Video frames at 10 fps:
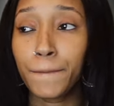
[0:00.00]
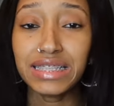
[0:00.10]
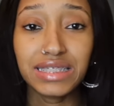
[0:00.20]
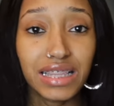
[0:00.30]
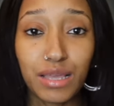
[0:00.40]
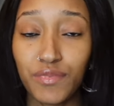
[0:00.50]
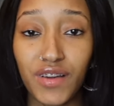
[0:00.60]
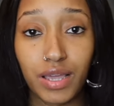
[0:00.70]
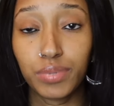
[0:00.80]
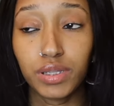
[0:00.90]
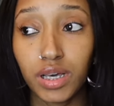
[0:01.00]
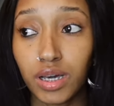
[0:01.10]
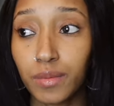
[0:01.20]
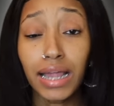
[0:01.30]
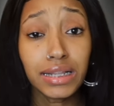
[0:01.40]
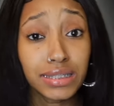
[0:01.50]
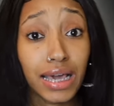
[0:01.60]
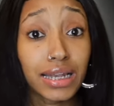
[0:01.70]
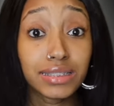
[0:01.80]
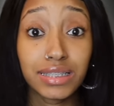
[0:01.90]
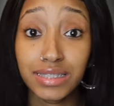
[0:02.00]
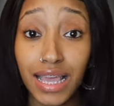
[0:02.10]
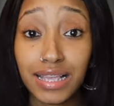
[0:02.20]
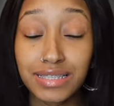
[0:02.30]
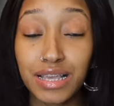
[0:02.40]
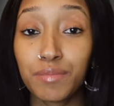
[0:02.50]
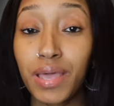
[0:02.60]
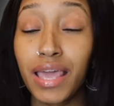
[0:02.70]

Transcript: He still ain't fucking pull up. I decided to text him.